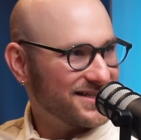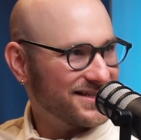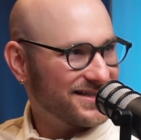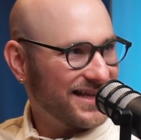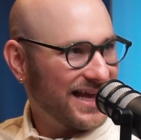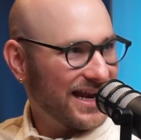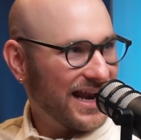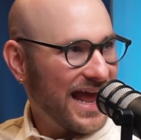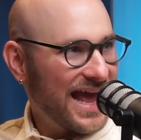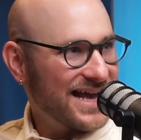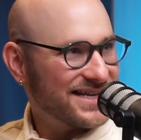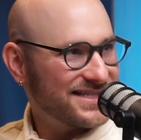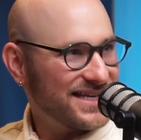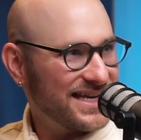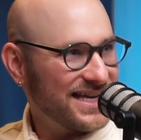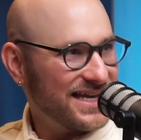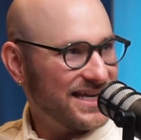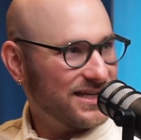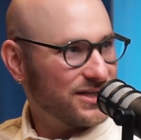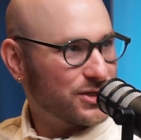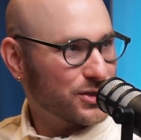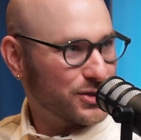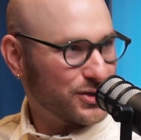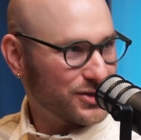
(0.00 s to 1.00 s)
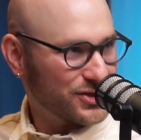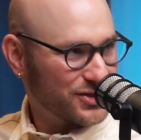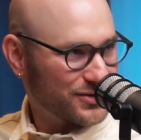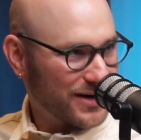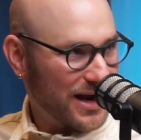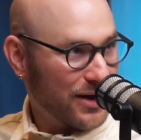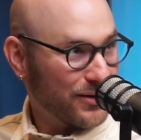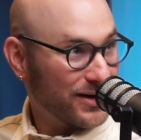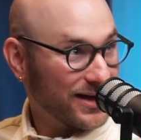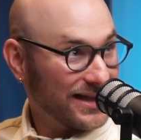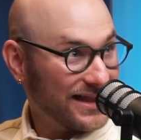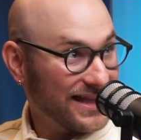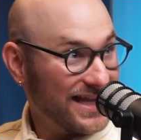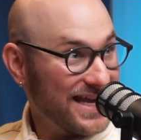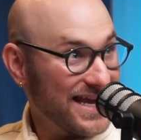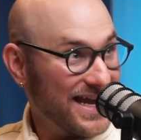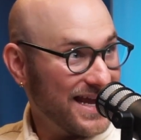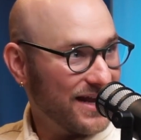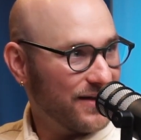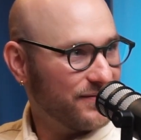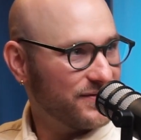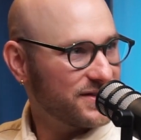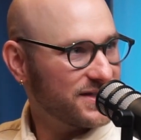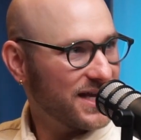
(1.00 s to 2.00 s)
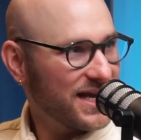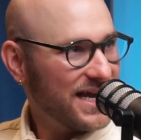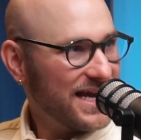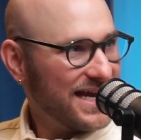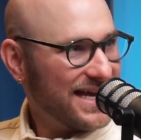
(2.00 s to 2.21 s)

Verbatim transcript: and then as he turns around and leaves